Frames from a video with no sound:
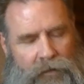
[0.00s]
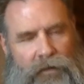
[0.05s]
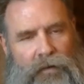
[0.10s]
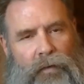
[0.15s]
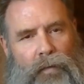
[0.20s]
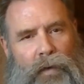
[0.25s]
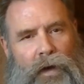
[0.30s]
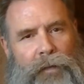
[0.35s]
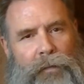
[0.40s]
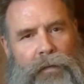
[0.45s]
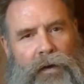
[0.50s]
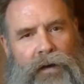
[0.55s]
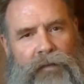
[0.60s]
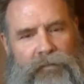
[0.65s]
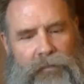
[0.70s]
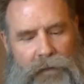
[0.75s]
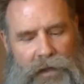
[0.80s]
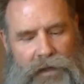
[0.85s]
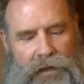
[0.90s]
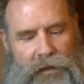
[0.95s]
Wipe off
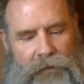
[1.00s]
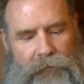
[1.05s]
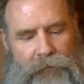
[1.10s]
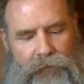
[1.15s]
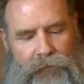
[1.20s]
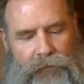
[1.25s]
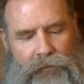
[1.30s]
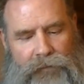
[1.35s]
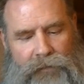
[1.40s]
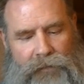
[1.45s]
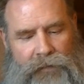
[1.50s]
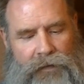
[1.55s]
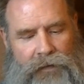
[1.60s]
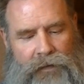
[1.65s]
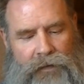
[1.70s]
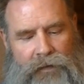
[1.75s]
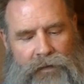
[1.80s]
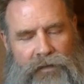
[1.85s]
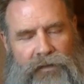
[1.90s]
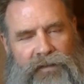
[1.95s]
my
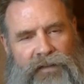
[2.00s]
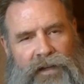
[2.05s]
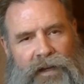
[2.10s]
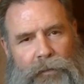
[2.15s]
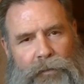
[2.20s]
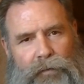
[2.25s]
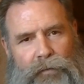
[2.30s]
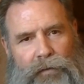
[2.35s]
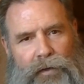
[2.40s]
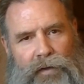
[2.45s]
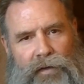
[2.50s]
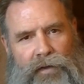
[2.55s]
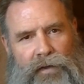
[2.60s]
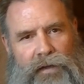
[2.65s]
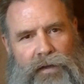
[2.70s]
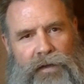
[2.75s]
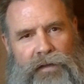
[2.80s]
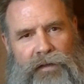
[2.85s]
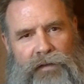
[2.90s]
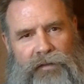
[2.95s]
stopper real
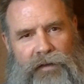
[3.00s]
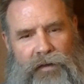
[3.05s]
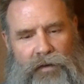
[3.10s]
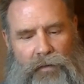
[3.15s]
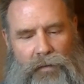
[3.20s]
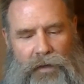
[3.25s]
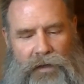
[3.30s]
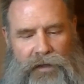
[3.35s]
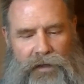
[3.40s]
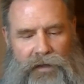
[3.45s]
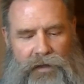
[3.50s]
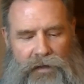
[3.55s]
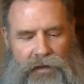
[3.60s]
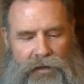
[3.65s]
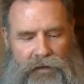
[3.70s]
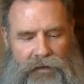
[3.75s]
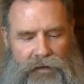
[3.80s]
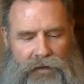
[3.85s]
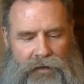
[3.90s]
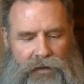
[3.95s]
good because I don't want to get
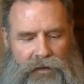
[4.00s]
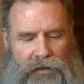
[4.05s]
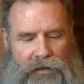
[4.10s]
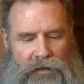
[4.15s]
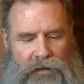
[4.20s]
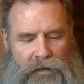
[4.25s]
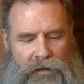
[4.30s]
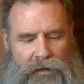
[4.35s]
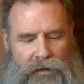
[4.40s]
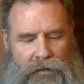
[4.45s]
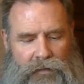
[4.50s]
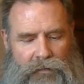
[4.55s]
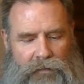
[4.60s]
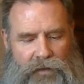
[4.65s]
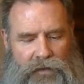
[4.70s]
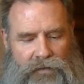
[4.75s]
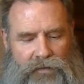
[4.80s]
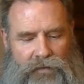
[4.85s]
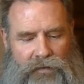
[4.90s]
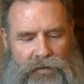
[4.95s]
anything. Make
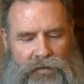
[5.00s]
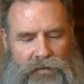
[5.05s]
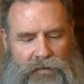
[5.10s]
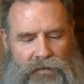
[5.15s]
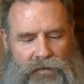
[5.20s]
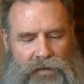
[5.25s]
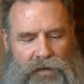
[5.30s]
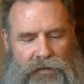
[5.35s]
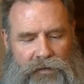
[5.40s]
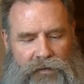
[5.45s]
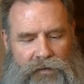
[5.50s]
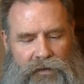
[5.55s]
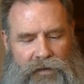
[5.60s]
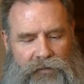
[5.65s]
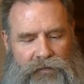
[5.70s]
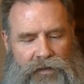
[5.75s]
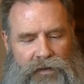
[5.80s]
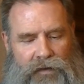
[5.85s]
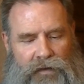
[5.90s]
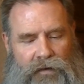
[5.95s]
sure that there's nothing left
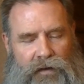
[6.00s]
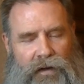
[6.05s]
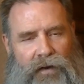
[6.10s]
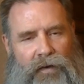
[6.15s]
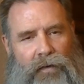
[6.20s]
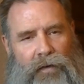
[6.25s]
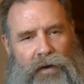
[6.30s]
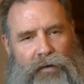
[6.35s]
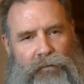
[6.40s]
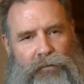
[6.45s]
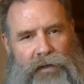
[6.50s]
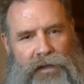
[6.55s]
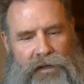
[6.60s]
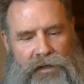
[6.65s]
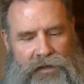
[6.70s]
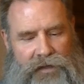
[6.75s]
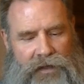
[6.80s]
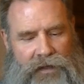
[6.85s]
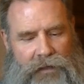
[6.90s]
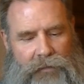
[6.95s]
in there. I don't want to
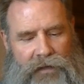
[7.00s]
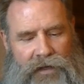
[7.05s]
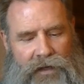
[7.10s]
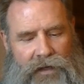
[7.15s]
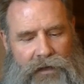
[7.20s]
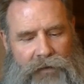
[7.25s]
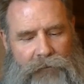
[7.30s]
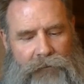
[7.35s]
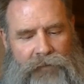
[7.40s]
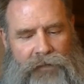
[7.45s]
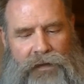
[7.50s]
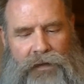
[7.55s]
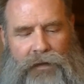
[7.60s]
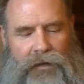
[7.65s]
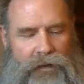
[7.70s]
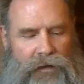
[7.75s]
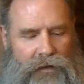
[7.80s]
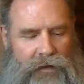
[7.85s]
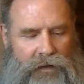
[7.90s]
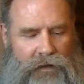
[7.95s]
recontaminate.
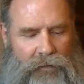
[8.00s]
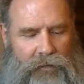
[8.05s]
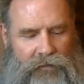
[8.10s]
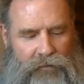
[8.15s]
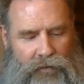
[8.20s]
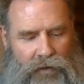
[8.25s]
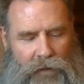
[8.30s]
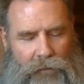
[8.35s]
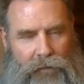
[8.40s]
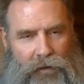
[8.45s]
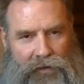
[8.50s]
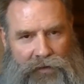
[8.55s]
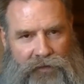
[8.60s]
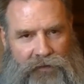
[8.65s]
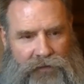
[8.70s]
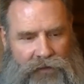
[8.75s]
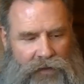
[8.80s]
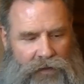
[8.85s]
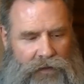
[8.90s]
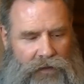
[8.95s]
Now before I put this
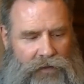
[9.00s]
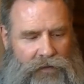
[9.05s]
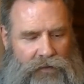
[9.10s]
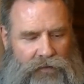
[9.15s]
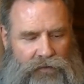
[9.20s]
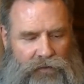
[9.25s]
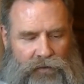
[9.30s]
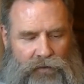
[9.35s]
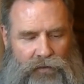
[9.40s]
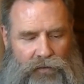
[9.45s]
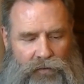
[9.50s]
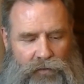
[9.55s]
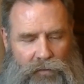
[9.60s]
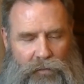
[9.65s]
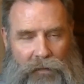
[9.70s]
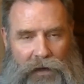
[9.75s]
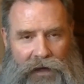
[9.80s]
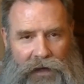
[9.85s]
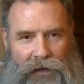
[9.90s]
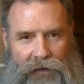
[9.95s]
in to
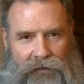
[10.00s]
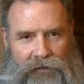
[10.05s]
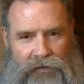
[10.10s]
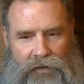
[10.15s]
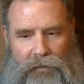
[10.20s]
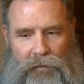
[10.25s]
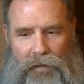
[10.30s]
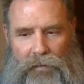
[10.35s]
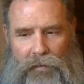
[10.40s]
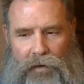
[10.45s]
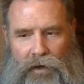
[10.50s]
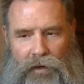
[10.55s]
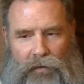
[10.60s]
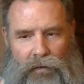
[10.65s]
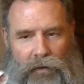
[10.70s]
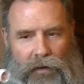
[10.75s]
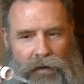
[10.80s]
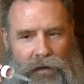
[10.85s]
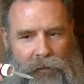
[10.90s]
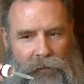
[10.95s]
my cinnamon bark
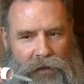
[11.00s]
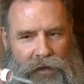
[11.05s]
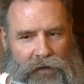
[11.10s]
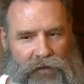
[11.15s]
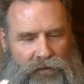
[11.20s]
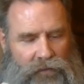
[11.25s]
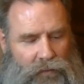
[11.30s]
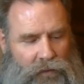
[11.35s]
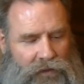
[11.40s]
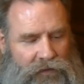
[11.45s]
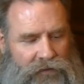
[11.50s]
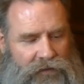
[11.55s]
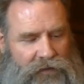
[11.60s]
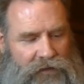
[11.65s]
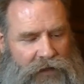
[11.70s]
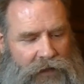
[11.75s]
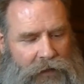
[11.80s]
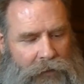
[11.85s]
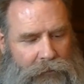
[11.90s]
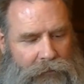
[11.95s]
oil, I'm going to squeeze the
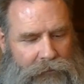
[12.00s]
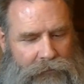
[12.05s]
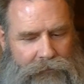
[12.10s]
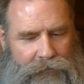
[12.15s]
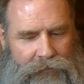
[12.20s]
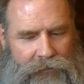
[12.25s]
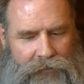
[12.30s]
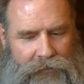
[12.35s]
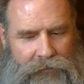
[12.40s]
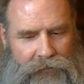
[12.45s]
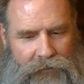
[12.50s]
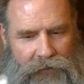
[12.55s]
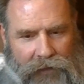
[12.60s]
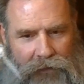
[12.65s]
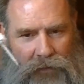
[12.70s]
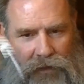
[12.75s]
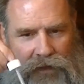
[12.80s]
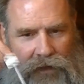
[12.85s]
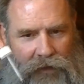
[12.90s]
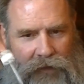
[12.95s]
top. That way
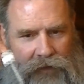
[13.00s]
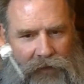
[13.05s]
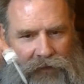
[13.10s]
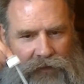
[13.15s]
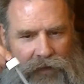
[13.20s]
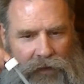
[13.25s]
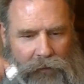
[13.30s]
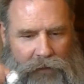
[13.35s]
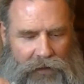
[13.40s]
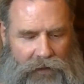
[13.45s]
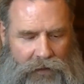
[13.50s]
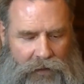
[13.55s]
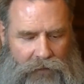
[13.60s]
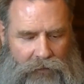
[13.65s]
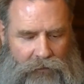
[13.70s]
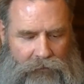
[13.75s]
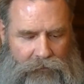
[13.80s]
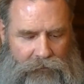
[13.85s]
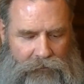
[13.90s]
nothing's coming out.